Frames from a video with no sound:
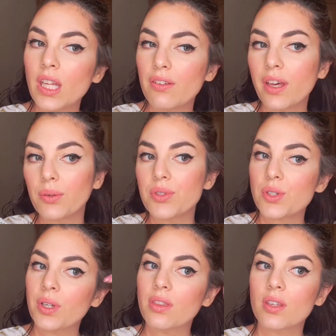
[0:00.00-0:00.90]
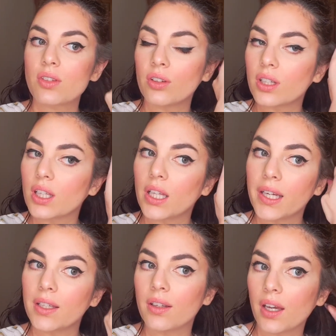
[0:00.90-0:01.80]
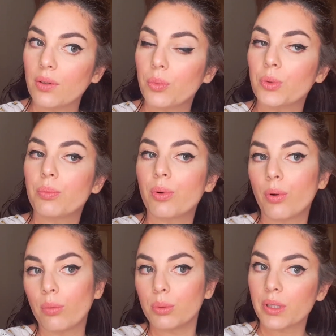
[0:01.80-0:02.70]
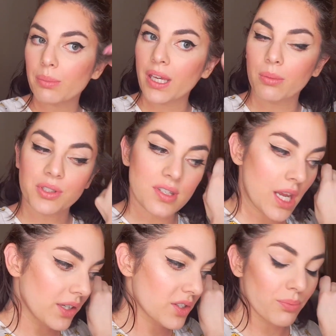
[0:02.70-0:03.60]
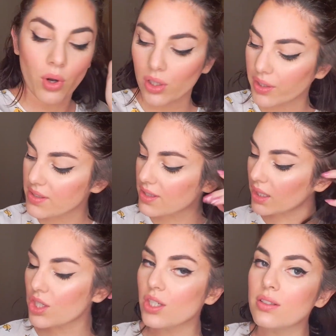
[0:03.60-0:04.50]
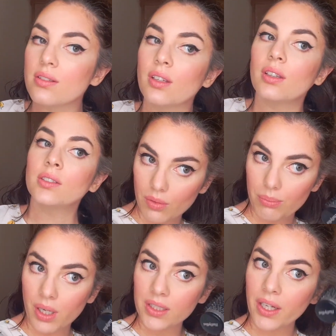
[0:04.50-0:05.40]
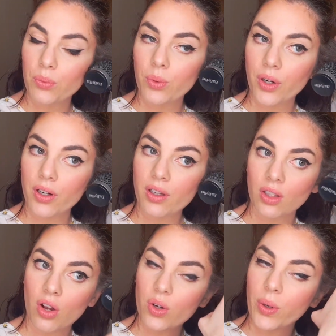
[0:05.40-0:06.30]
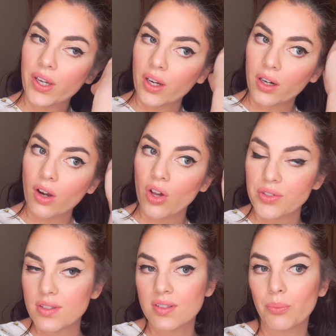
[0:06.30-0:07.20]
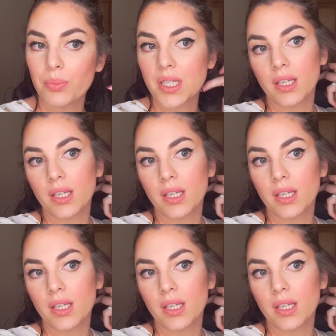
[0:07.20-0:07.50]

If I was doing this on a client, I would probably be able to take smaller sections, but I work a lot quicker on somebody